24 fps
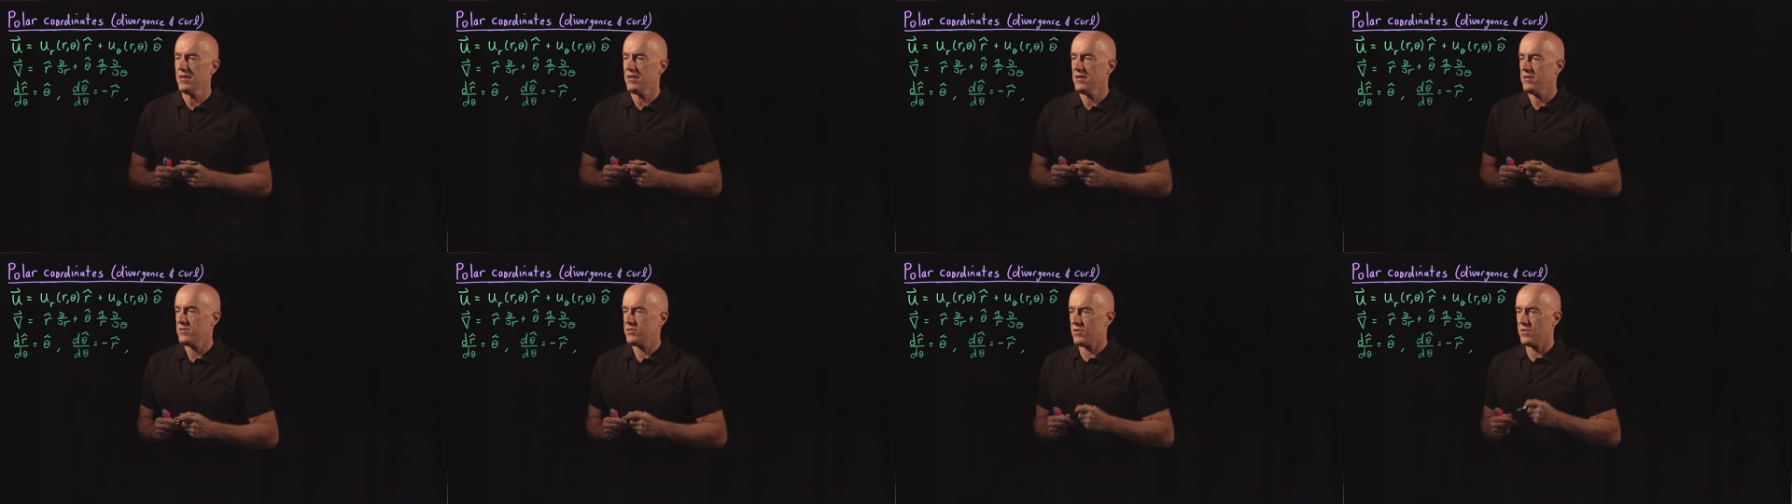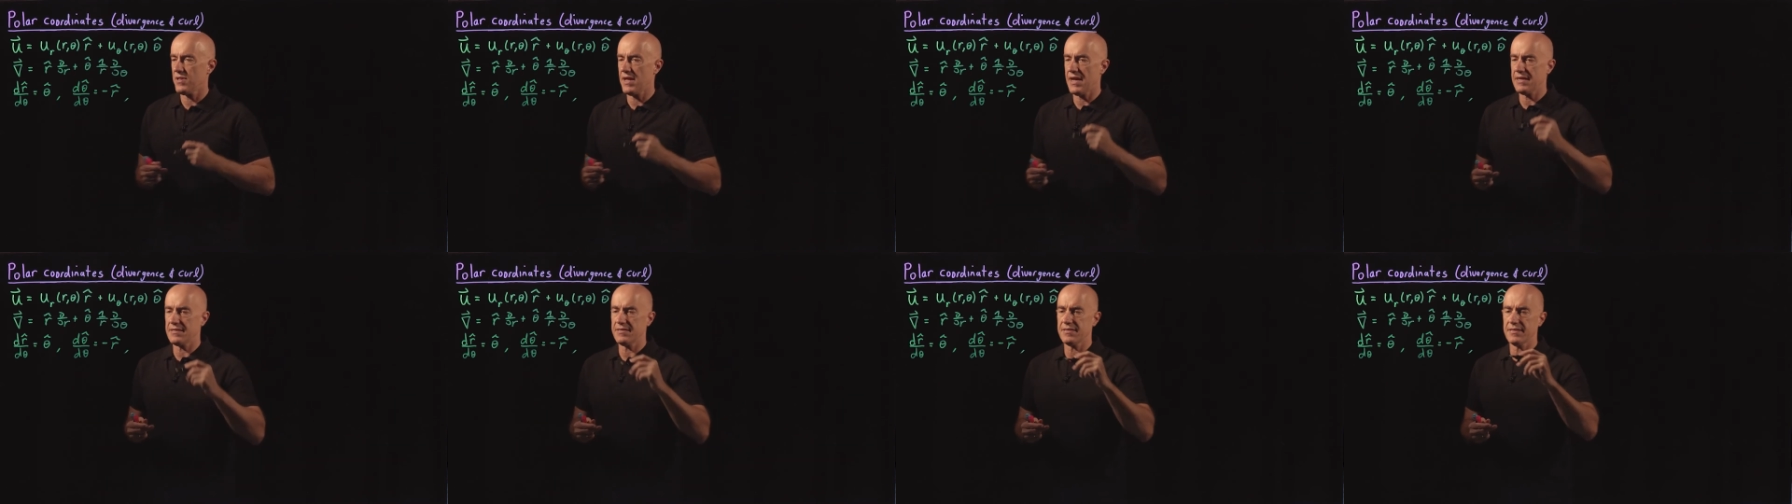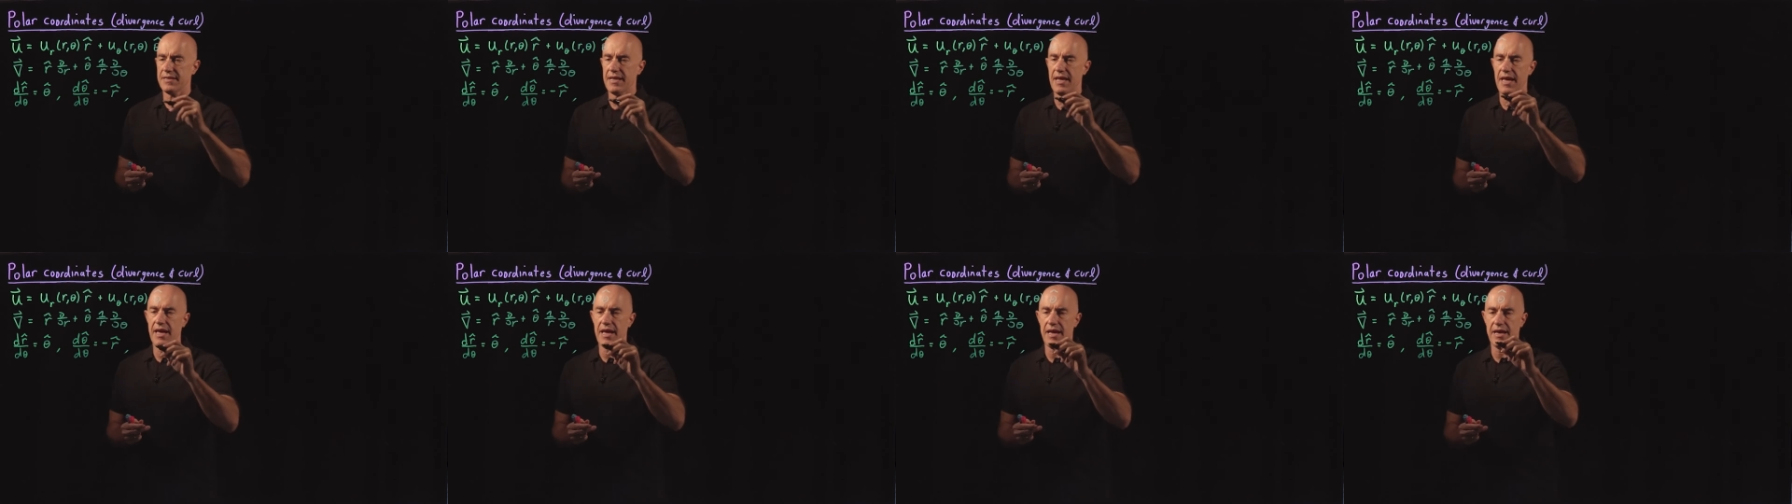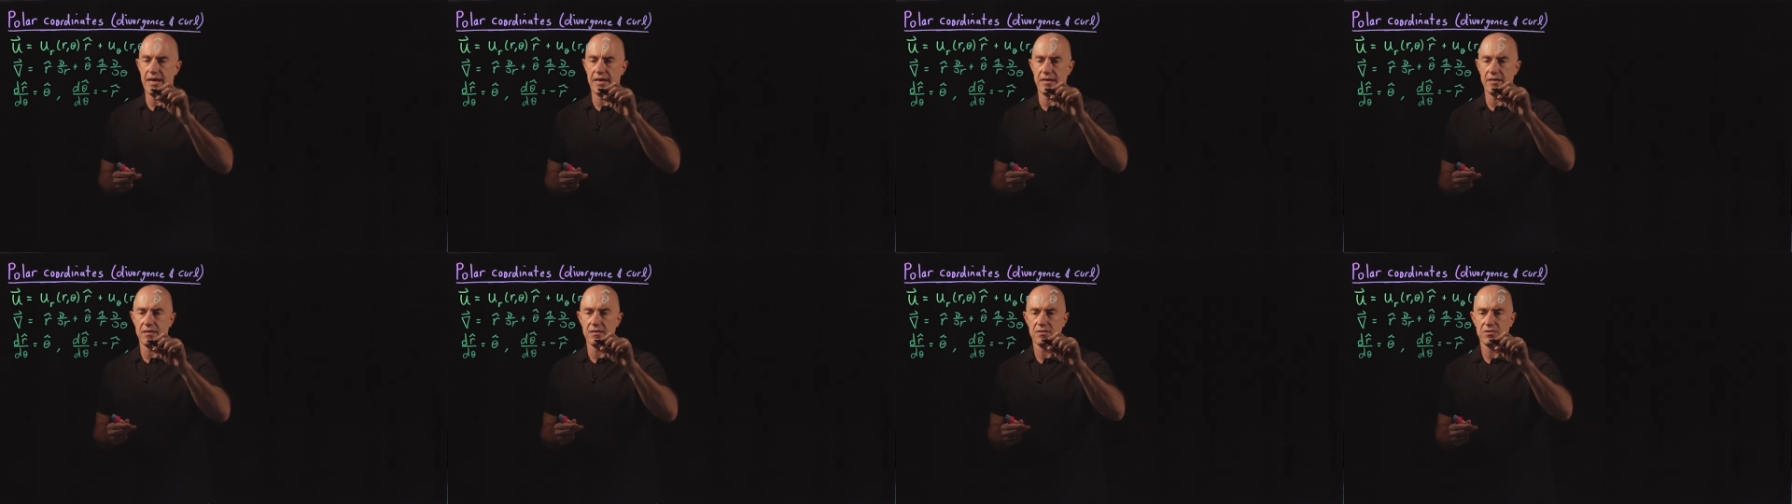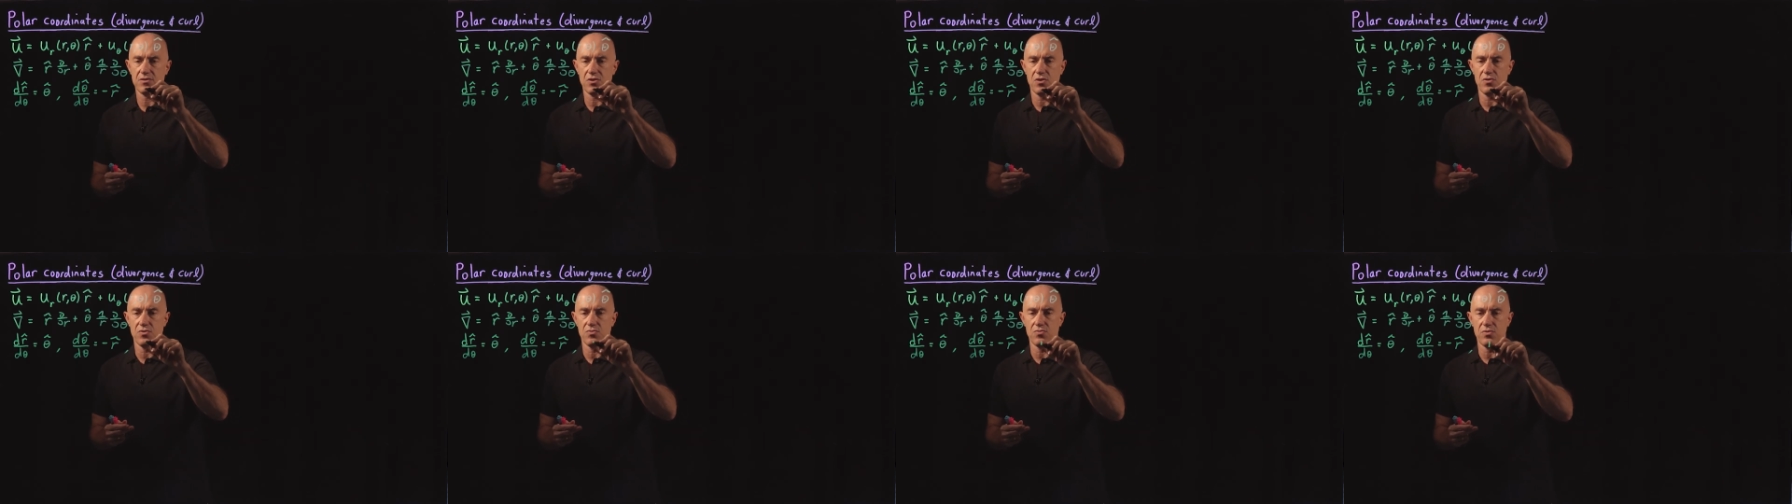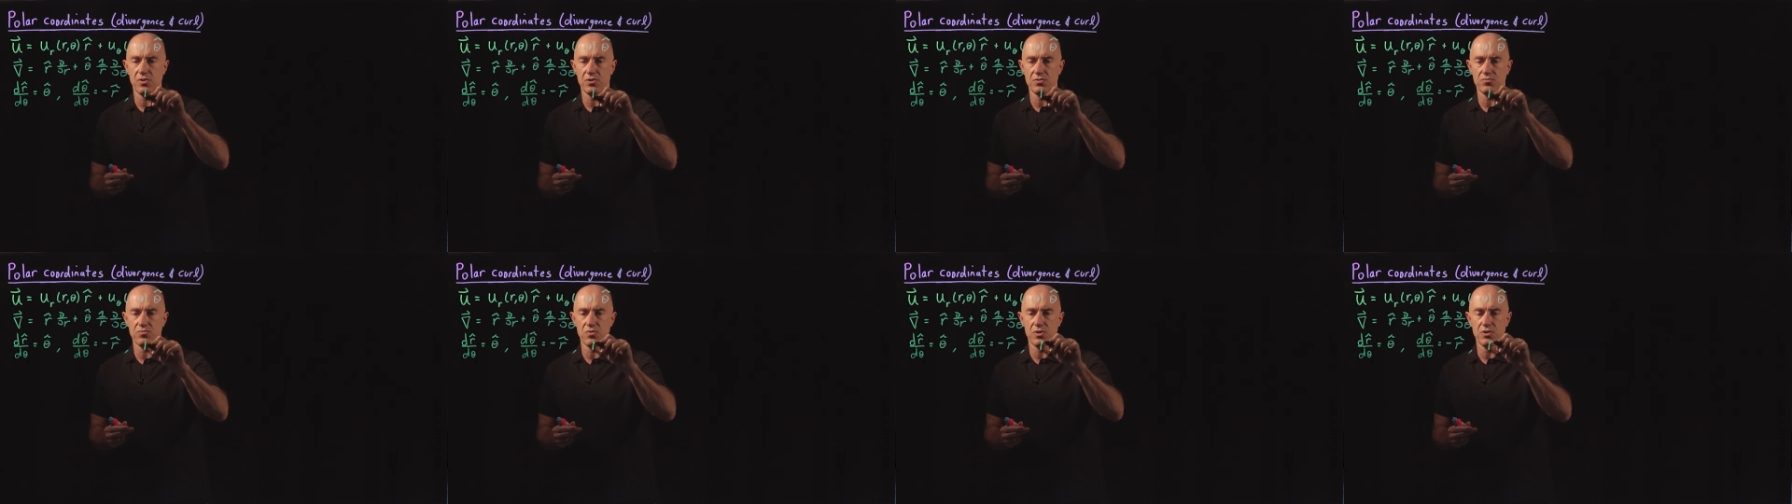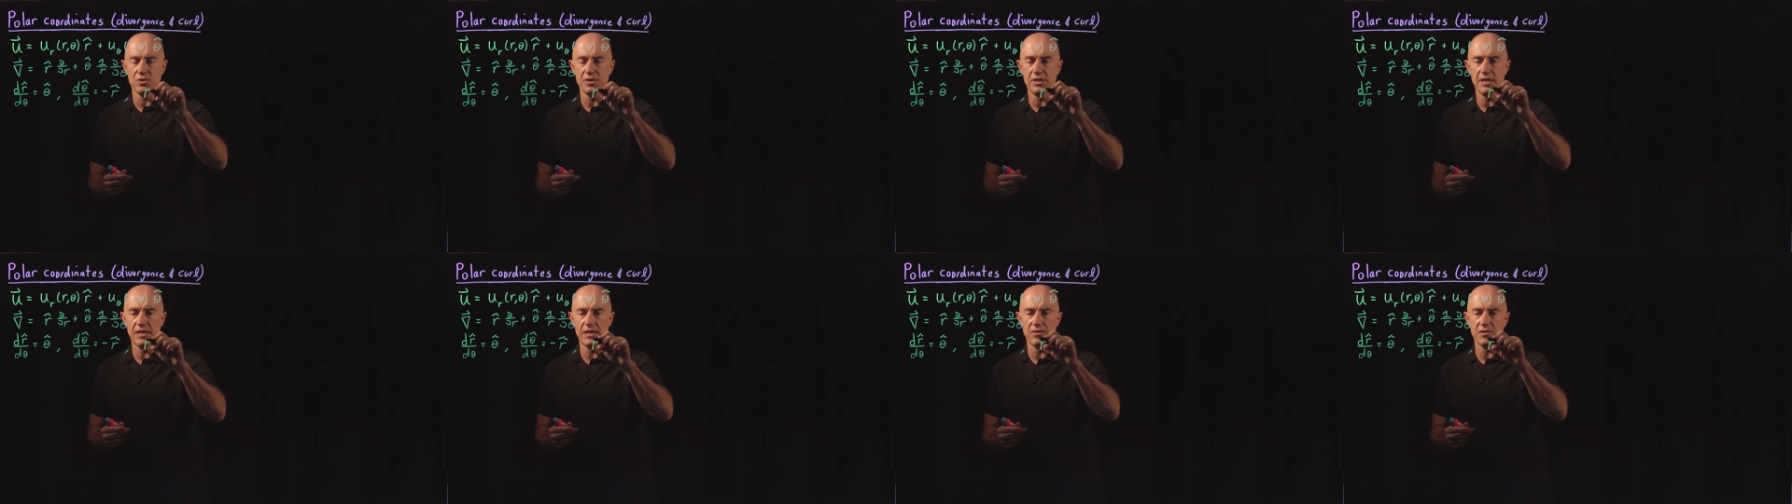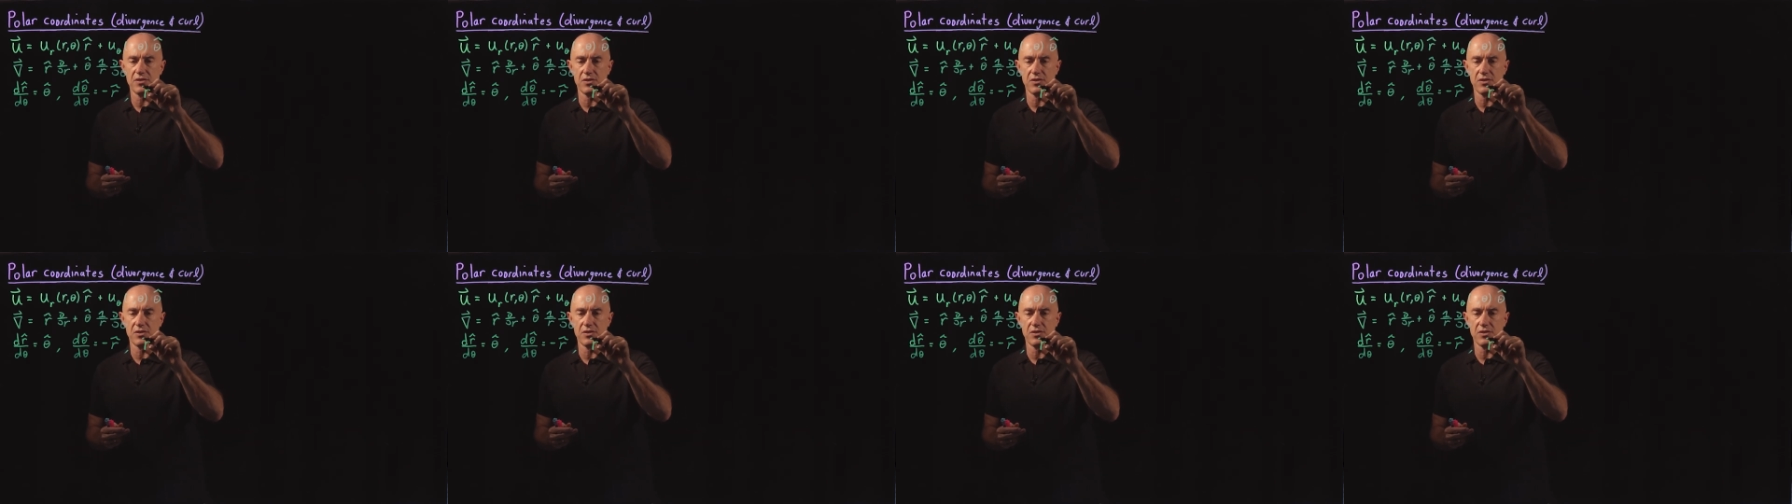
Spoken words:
So that's k. So we'll need